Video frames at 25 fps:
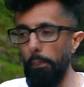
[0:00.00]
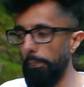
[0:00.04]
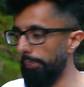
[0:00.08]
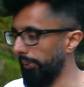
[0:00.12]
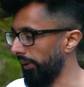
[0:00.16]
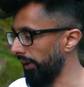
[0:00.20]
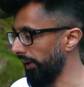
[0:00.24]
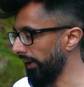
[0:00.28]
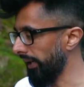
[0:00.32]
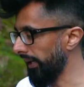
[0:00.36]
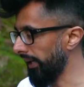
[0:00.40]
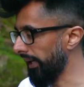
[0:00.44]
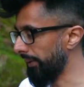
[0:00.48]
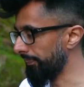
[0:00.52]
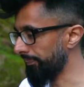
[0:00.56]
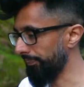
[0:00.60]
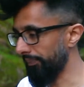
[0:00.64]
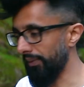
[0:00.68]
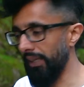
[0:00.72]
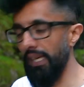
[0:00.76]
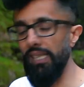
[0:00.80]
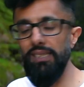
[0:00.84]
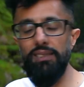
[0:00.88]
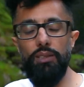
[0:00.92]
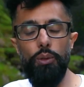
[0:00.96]
but
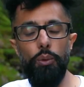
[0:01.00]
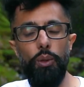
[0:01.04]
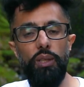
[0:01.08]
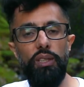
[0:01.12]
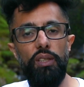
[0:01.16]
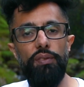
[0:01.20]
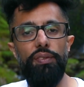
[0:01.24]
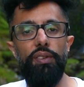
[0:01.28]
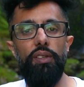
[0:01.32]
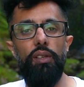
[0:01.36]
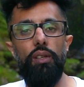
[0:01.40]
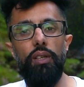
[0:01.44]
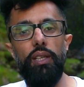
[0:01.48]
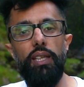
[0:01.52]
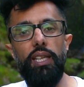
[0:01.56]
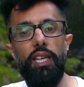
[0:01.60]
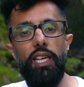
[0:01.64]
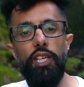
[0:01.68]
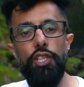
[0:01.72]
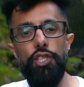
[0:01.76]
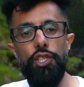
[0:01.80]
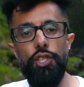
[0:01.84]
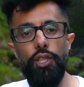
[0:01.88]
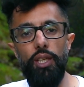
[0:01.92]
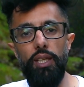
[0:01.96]
it's a wonderful
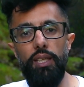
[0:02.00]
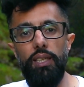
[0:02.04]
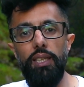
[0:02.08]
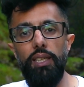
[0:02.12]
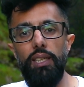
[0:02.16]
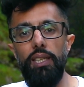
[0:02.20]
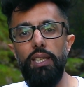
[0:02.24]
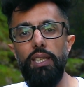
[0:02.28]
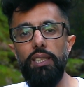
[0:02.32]
location.